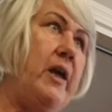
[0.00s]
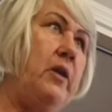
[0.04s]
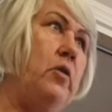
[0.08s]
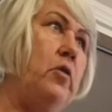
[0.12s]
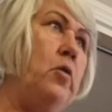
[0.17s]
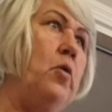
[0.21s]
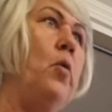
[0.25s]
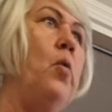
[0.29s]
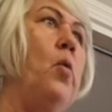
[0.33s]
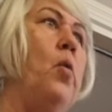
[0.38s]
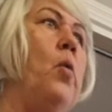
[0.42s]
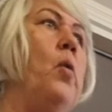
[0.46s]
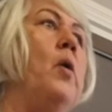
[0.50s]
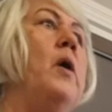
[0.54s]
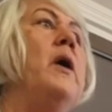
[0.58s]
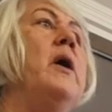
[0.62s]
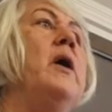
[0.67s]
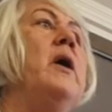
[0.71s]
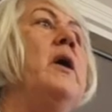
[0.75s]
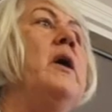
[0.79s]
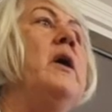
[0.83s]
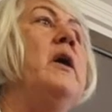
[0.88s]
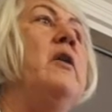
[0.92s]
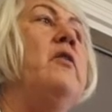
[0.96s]
know
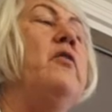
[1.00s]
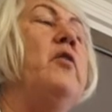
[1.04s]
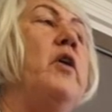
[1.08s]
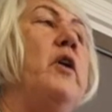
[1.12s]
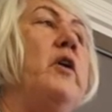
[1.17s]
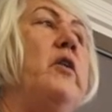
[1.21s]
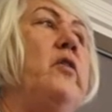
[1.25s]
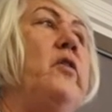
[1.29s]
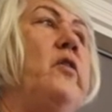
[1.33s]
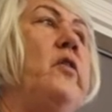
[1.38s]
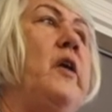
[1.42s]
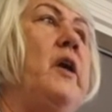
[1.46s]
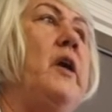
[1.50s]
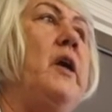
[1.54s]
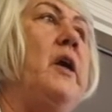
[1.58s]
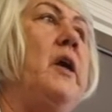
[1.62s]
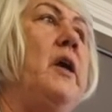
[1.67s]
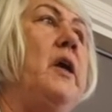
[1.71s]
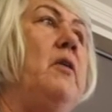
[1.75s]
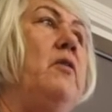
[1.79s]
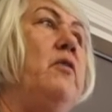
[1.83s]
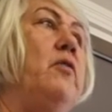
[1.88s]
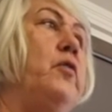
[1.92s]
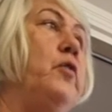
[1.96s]
if I
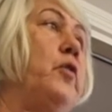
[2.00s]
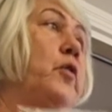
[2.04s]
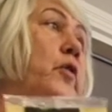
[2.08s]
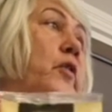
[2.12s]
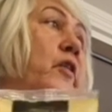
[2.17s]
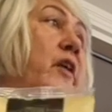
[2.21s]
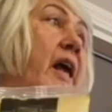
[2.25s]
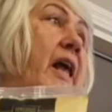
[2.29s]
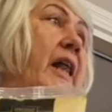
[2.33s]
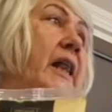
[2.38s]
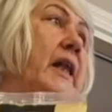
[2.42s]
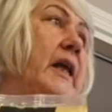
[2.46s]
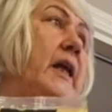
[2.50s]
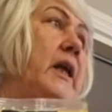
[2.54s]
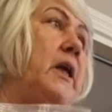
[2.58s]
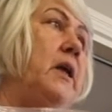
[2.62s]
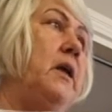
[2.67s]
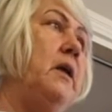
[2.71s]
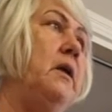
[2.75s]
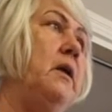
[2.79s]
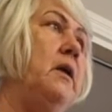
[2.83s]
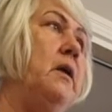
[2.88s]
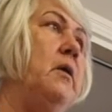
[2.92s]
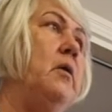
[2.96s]
say
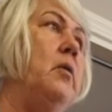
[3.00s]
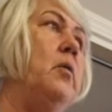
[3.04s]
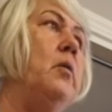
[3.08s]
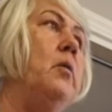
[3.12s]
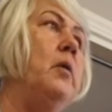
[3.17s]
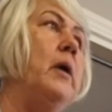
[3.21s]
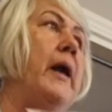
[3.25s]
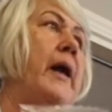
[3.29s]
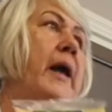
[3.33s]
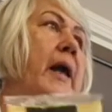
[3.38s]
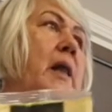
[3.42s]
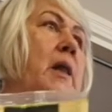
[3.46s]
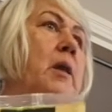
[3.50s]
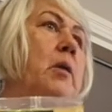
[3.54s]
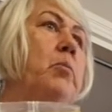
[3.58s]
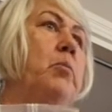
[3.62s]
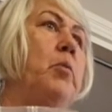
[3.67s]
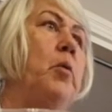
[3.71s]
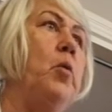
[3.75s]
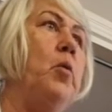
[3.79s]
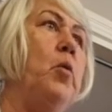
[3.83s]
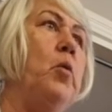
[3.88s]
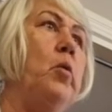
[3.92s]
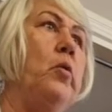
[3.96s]
fusilli,
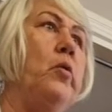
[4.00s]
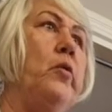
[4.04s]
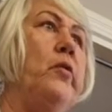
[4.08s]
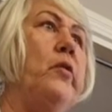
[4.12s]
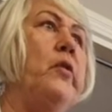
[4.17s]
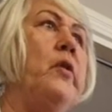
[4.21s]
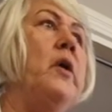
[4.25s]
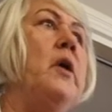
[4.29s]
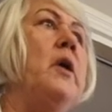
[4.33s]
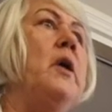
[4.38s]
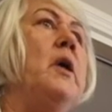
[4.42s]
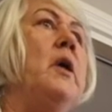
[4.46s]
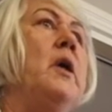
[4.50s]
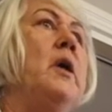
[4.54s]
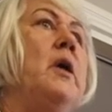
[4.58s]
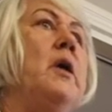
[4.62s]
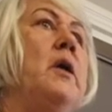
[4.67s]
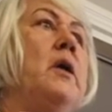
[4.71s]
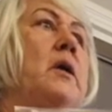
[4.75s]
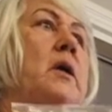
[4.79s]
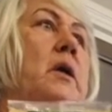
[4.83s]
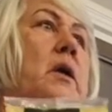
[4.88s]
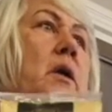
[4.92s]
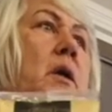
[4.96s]
elbows,
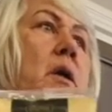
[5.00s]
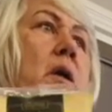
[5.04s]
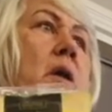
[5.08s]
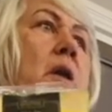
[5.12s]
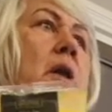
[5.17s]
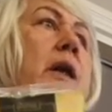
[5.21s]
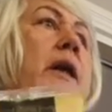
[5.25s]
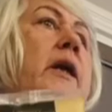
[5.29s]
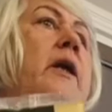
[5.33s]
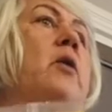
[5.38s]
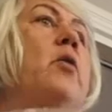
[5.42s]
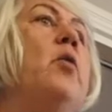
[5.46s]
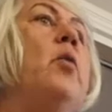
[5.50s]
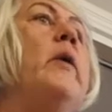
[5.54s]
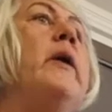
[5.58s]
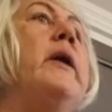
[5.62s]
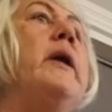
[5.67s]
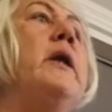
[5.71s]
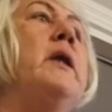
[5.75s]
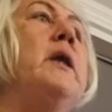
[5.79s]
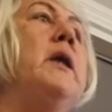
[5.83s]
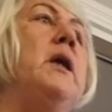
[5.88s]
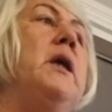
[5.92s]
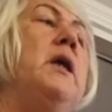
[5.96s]

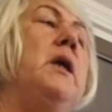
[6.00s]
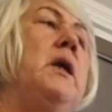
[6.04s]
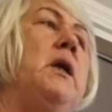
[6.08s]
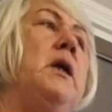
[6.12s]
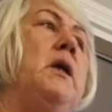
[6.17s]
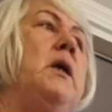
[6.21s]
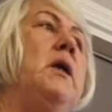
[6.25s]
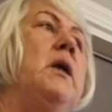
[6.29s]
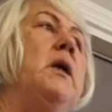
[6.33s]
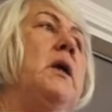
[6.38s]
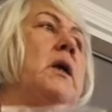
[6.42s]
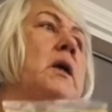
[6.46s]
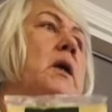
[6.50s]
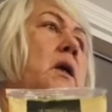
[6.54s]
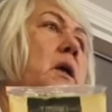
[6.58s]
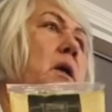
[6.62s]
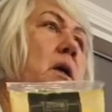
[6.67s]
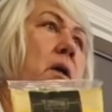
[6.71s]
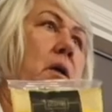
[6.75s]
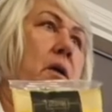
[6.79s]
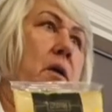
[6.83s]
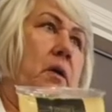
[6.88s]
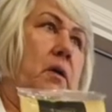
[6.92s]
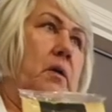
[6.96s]
linguine,
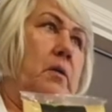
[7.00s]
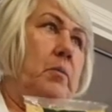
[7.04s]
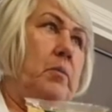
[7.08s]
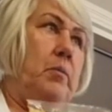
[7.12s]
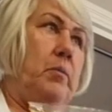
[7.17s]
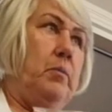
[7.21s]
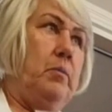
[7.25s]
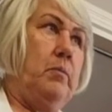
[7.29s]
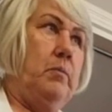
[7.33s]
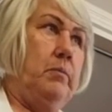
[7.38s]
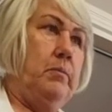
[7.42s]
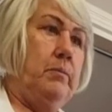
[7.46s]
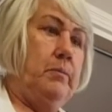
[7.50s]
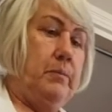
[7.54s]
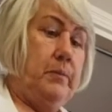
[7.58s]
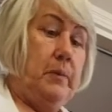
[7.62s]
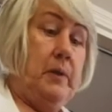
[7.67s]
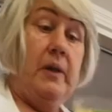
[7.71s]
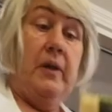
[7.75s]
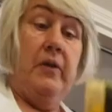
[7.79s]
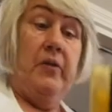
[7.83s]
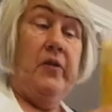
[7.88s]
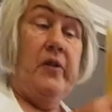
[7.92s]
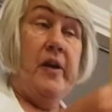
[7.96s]

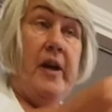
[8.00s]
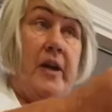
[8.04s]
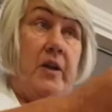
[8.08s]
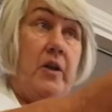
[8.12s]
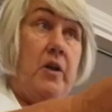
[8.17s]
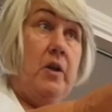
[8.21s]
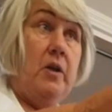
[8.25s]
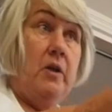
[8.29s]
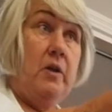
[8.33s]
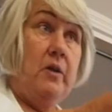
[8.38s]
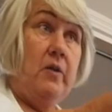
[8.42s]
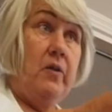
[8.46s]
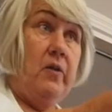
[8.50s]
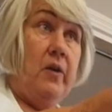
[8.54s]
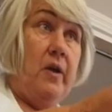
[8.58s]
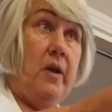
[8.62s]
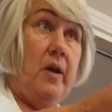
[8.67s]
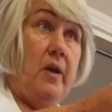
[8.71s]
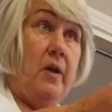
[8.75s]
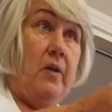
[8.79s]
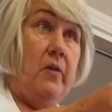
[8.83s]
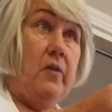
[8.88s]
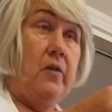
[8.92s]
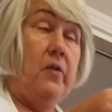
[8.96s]
lasagna in this
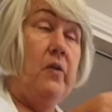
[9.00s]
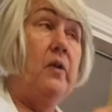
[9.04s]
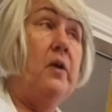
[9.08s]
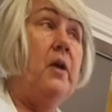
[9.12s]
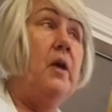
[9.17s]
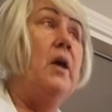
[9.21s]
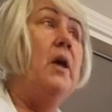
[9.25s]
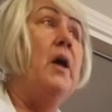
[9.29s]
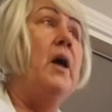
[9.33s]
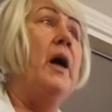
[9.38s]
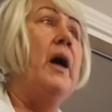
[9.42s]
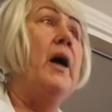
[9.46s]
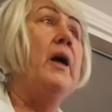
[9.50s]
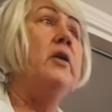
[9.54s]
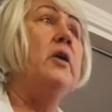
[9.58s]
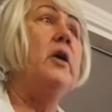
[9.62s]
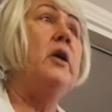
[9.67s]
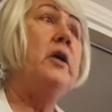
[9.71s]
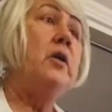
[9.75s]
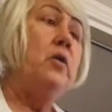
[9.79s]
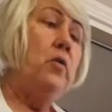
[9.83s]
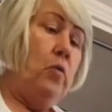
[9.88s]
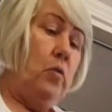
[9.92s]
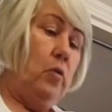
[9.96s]
case. And
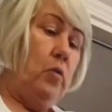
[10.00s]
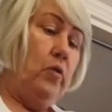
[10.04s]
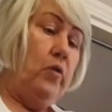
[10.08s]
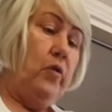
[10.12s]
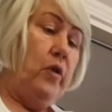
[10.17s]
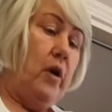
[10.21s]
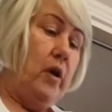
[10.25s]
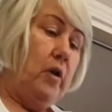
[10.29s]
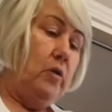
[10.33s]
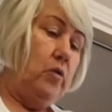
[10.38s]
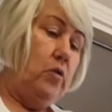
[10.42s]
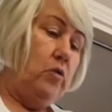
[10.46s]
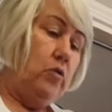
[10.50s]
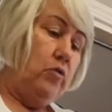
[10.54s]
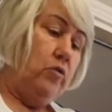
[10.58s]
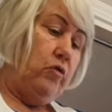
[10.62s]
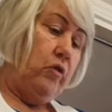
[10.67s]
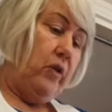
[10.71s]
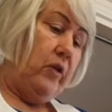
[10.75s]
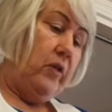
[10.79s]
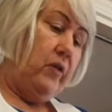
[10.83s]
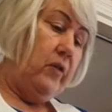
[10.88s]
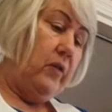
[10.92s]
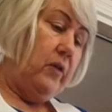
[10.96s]
in those hot
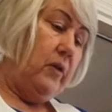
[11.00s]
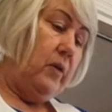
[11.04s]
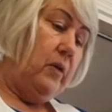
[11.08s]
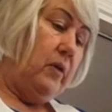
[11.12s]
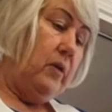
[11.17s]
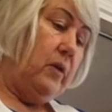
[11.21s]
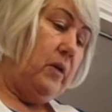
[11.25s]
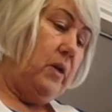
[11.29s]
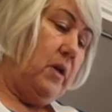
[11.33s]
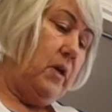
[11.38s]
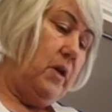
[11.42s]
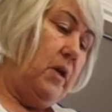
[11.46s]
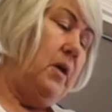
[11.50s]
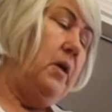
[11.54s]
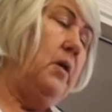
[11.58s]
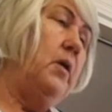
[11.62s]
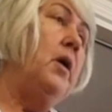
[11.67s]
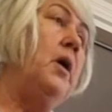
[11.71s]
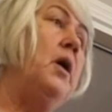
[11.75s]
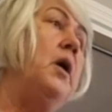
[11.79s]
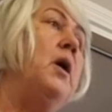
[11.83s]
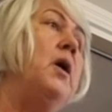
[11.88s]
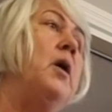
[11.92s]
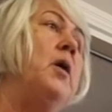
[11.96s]
countries,
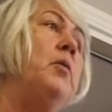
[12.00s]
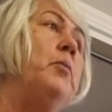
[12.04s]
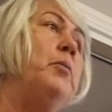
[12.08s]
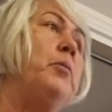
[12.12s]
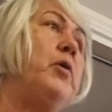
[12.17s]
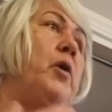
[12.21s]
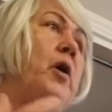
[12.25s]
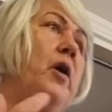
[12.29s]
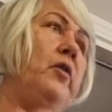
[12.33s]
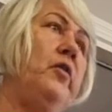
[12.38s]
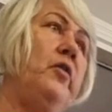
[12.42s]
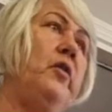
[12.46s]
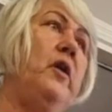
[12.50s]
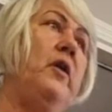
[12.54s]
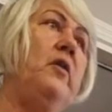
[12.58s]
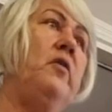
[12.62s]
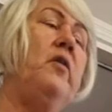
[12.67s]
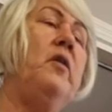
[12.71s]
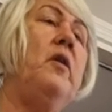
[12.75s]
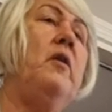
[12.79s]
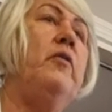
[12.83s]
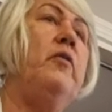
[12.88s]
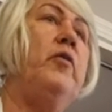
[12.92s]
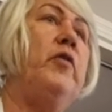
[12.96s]
they
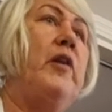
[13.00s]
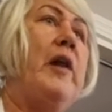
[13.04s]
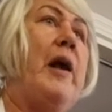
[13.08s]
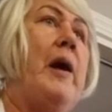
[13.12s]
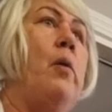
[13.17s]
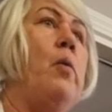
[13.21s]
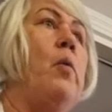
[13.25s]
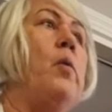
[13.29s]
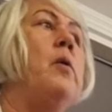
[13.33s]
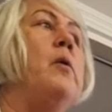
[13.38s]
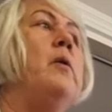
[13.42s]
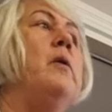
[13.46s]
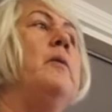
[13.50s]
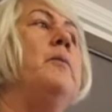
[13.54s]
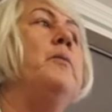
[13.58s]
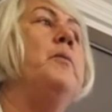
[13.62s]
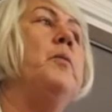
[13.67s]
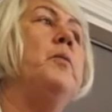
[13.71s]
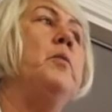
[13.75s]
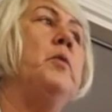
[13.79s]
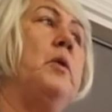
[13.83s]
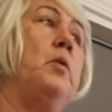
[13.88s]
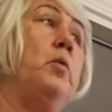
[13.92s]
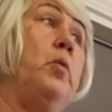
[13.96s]
process the flour,
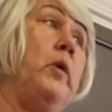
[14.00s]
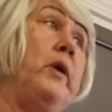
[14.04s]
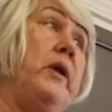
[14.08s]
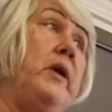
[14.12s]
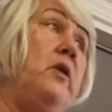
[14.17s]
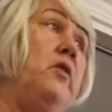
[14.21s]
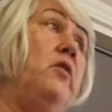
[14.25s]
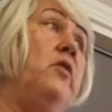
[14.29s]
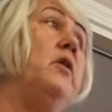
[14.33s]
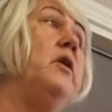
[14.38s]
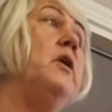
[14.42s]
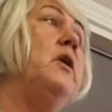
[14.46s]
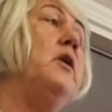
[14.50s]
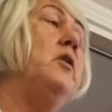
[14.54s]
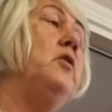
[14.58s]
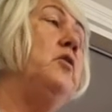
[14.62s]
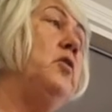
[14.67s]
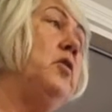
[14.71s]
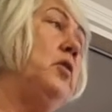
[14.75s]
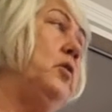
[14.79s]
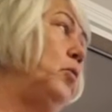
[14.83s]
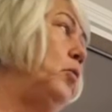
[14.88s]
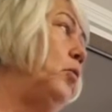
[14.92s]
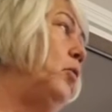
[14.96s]
the wheat,
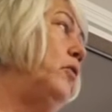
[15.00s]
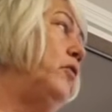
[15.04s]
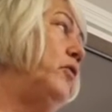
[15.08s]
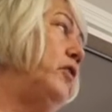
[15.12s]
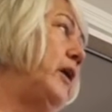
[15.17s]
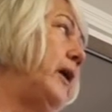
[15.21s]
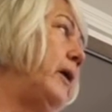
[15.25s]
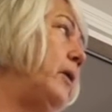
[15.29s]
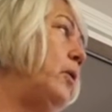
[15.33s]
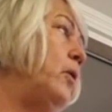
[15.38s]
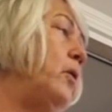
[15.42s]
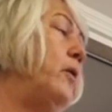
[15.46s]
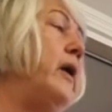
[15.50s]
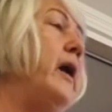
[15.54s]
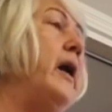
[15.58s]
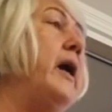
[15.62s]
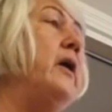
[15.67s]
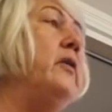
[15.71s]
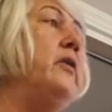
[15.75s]
into flour, and